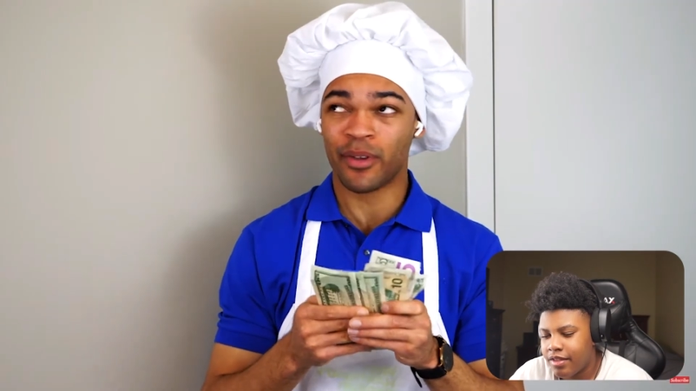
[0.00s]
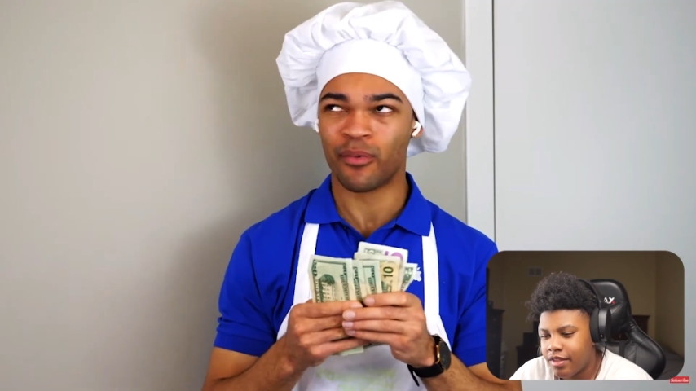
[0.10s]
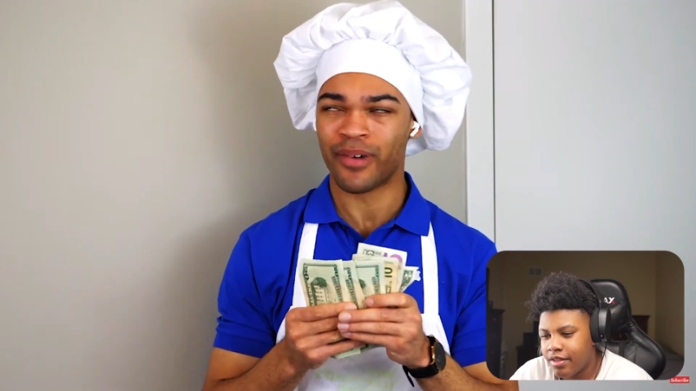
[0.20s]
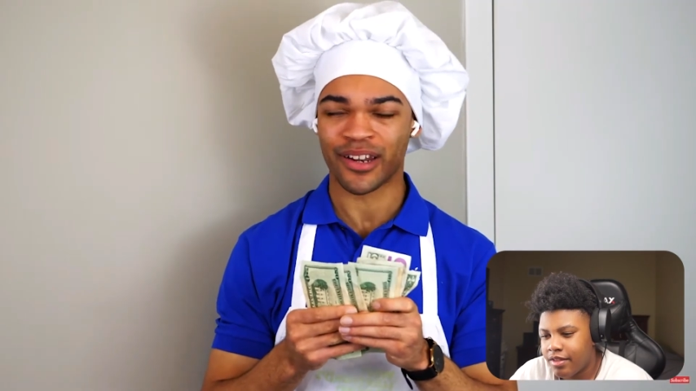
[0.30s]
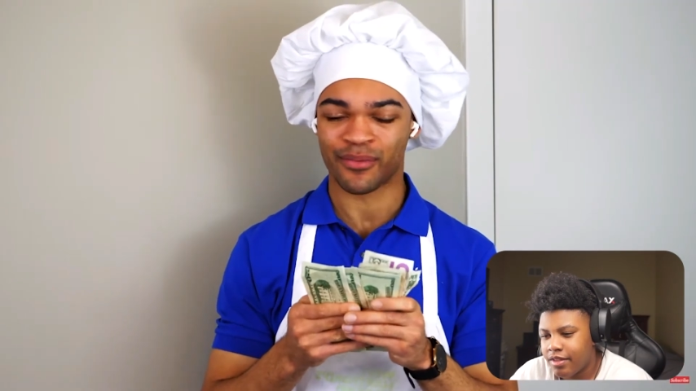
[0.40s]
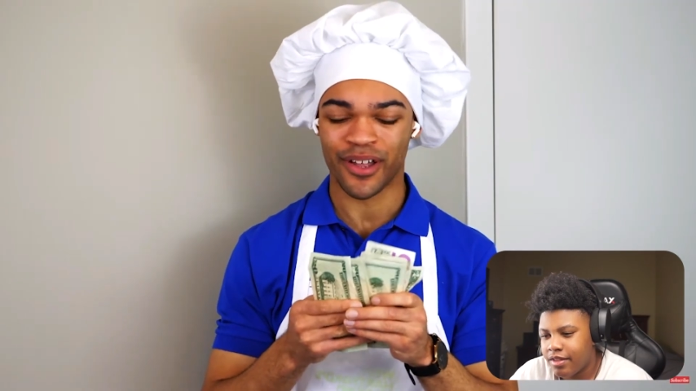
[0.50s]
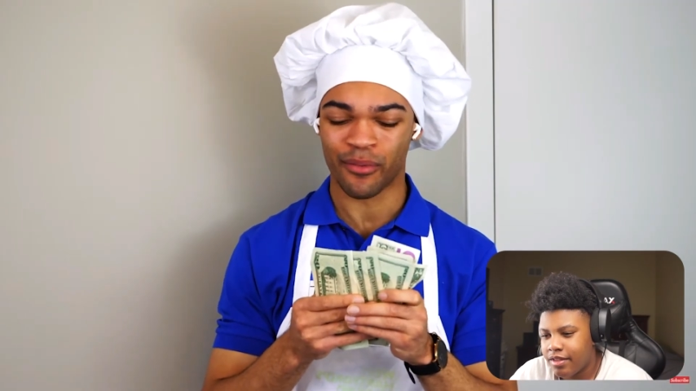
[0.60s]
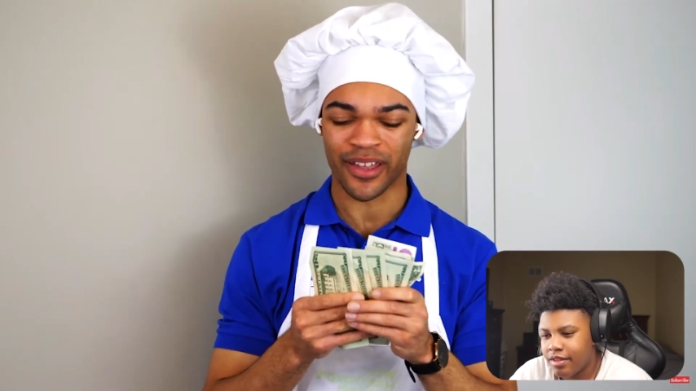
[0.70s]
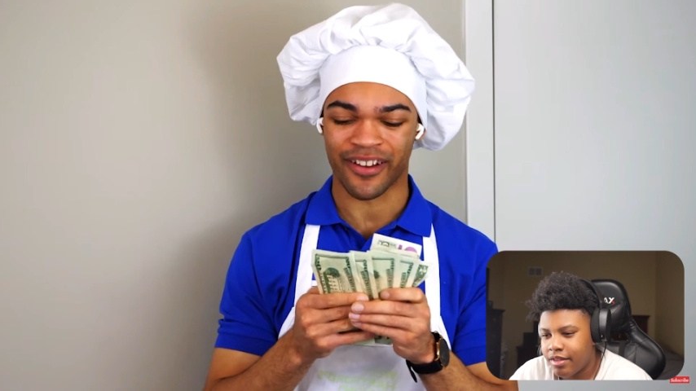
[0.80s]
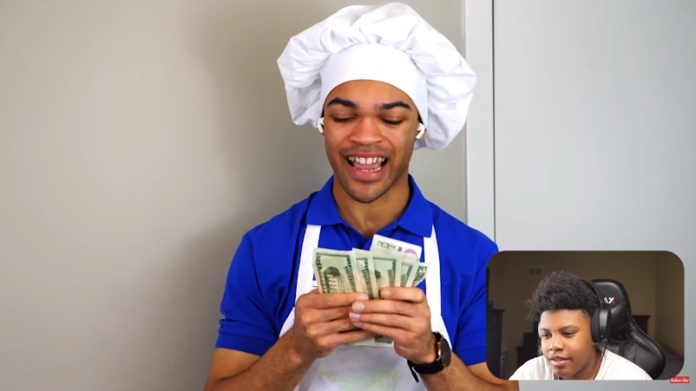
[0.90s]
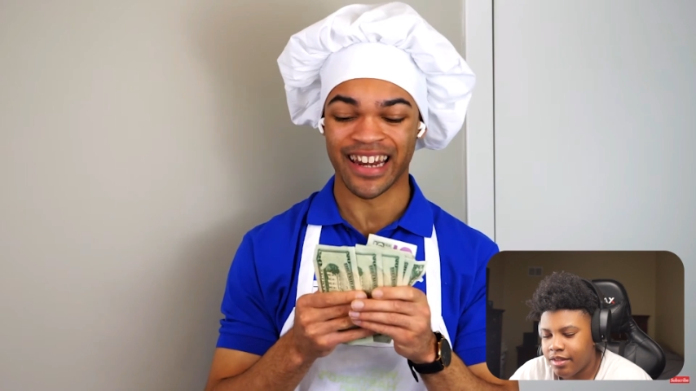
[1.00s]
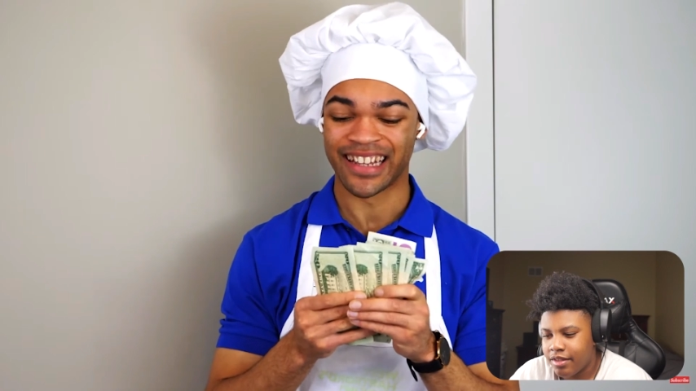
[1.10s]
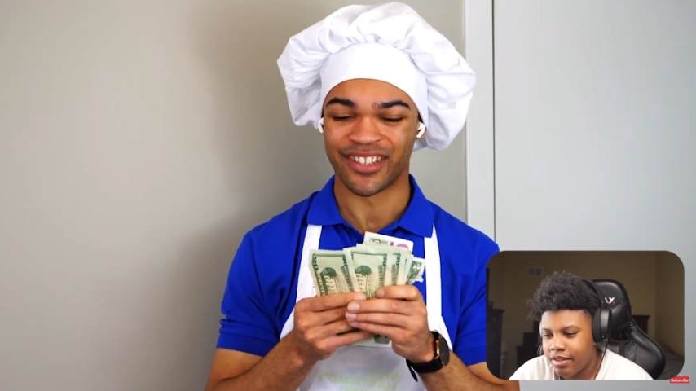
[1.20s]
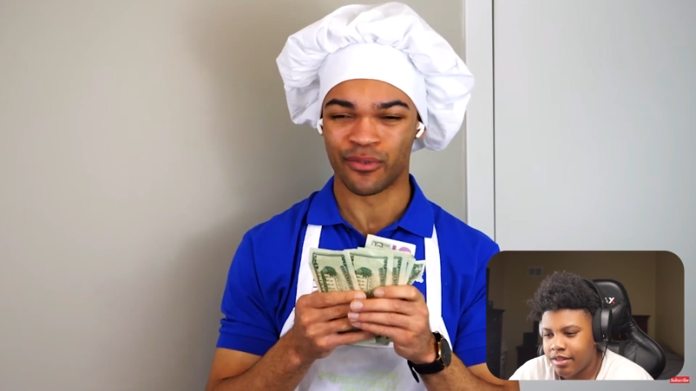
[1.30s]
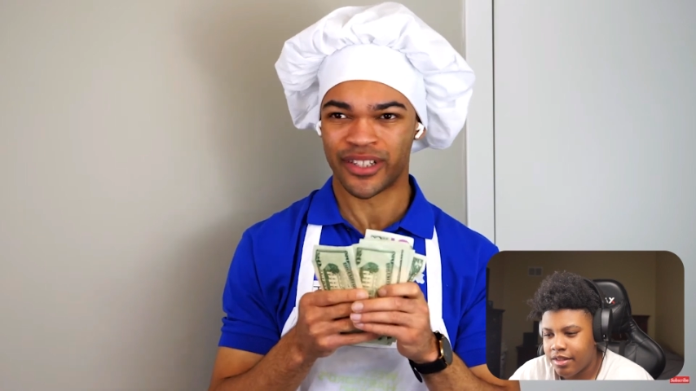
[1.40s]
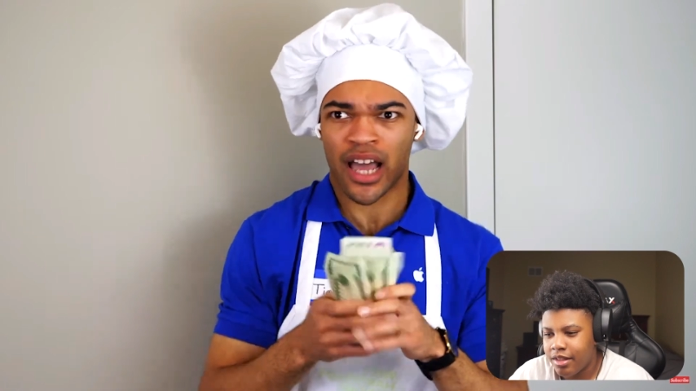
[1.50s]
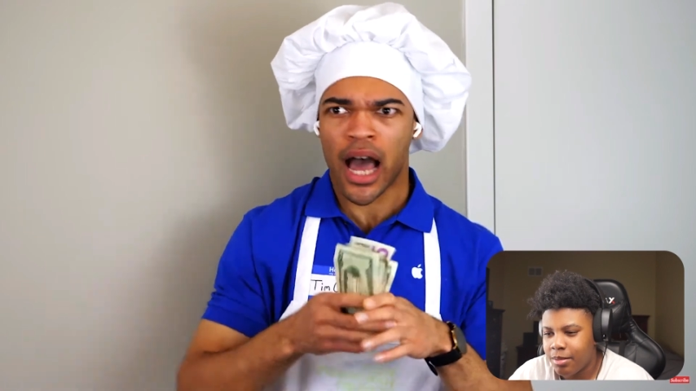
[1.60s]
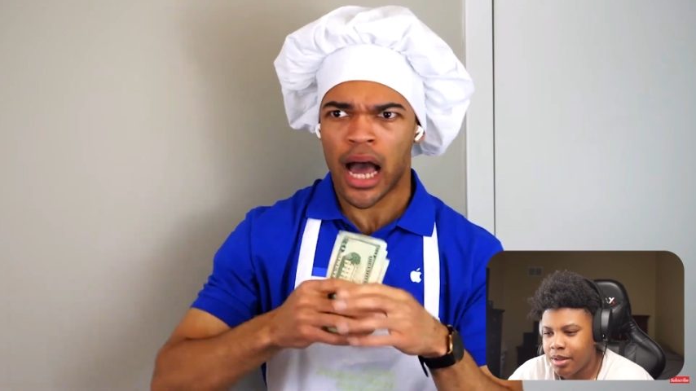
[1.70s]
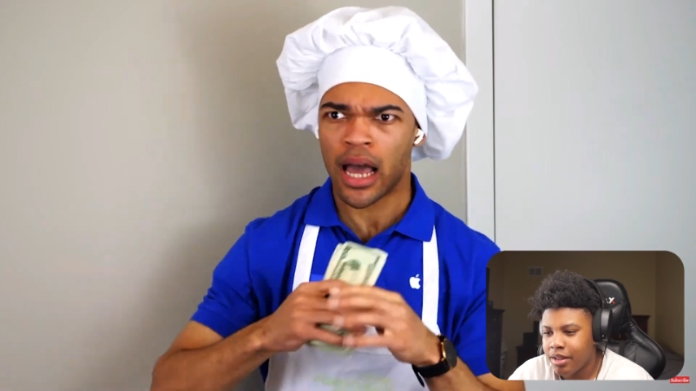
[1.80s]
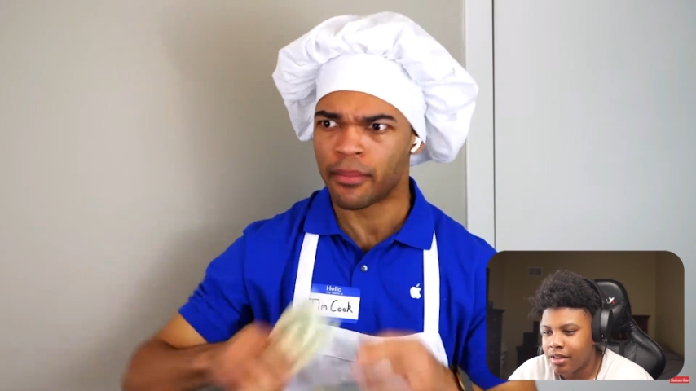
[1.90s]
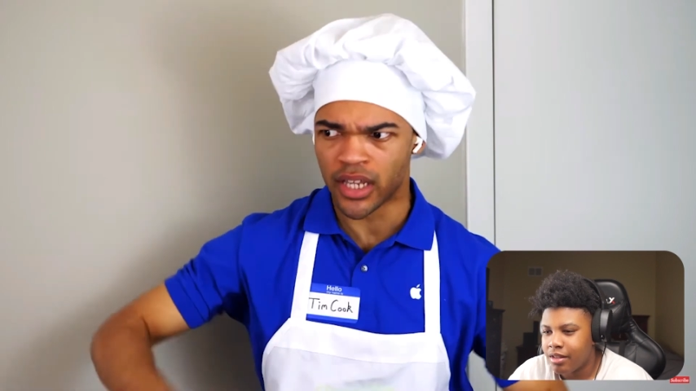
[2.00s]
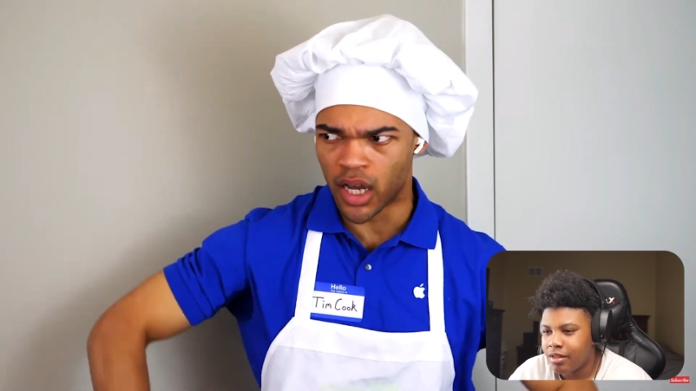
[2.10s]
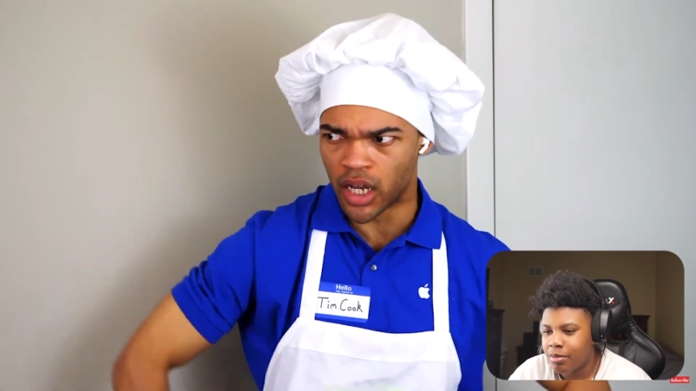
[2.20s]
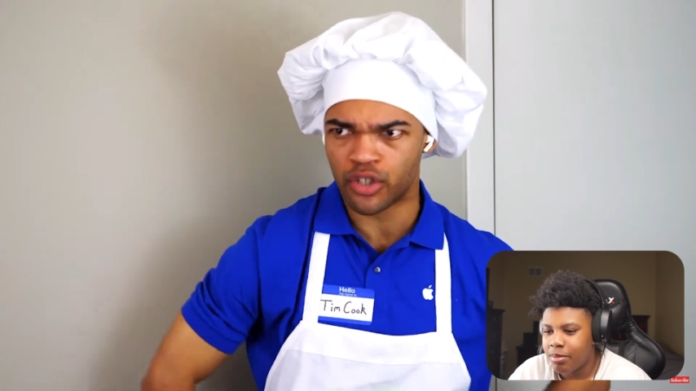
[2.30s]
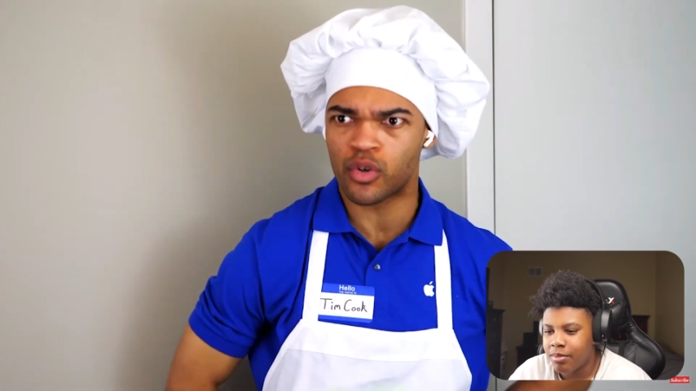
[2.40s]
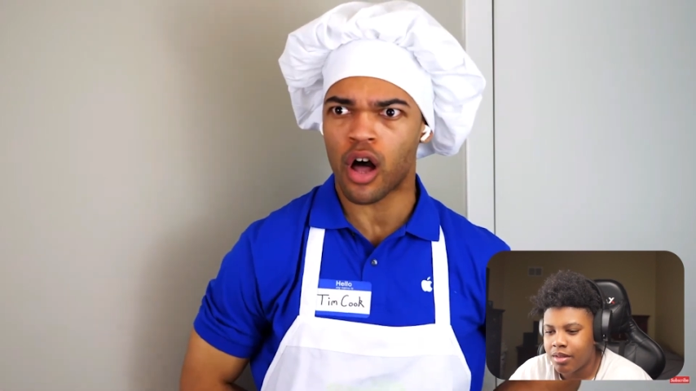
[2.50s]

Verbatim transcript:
Speaker 1: I mean, we might as well the way they're handing it to us. This man uh, you know, you